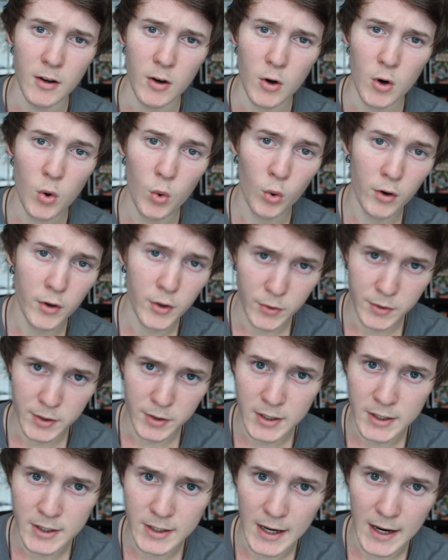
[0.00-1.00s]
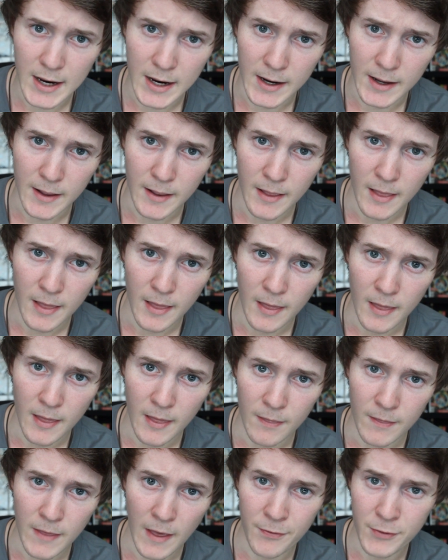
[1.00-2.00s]
who are you to say
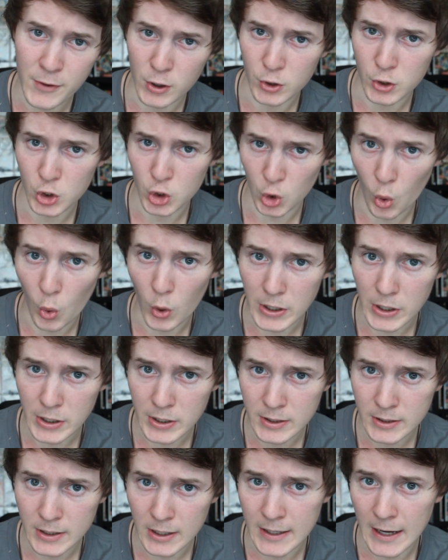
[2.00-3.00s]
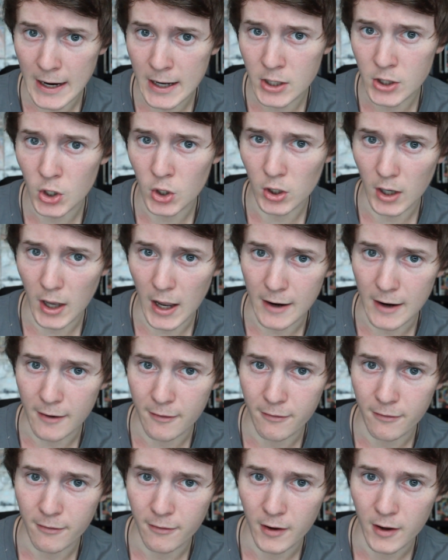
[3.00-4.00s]
that their choice to take their
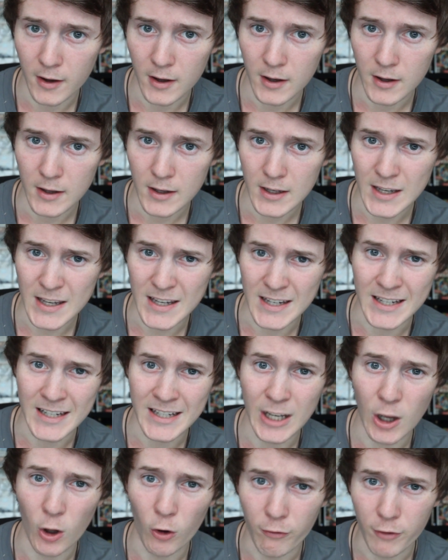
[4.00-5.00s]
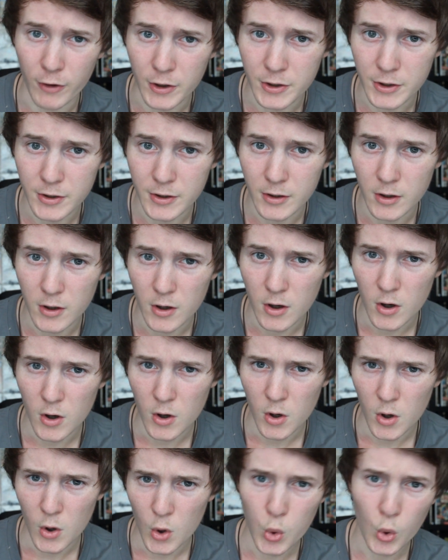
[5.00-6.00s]
life is selfish?
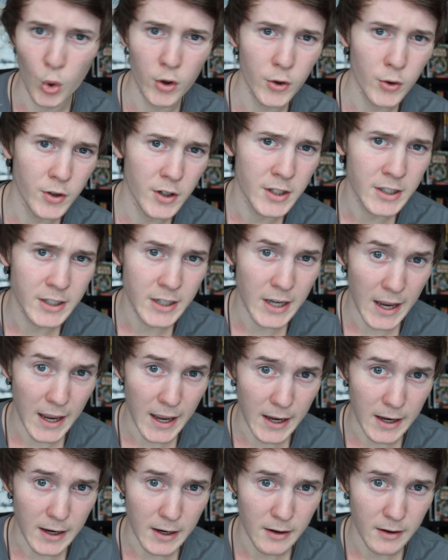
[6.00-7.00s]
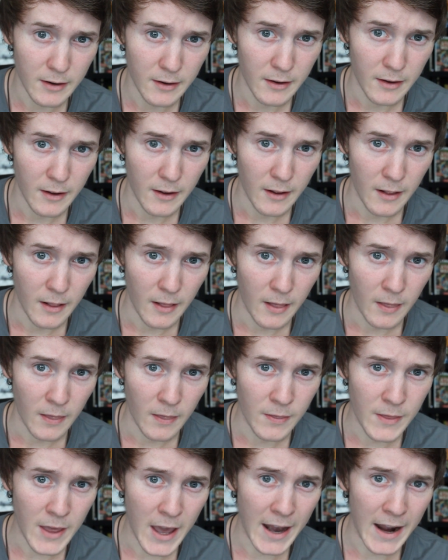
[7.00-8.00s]
Who are you to say
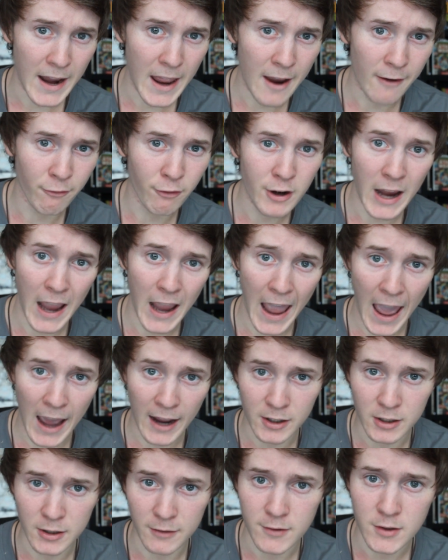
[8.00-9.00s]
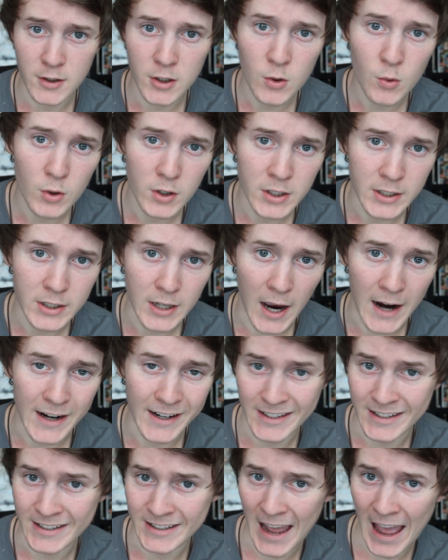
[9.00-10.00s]
that every act of suicide
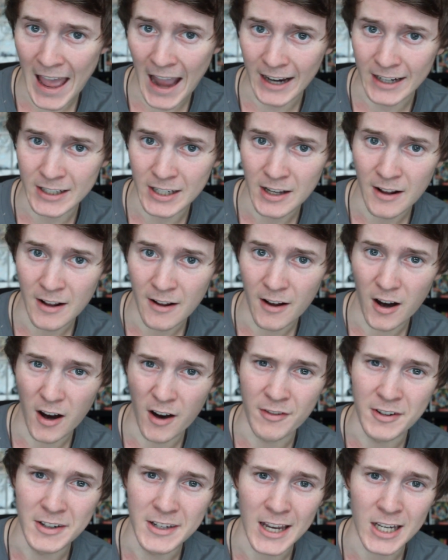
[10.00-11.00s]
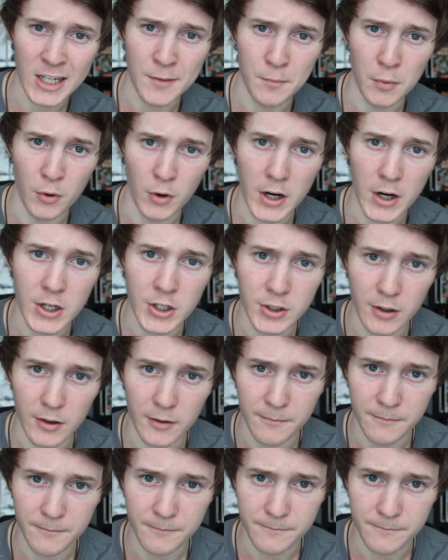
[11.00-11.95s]
is an act of desperation?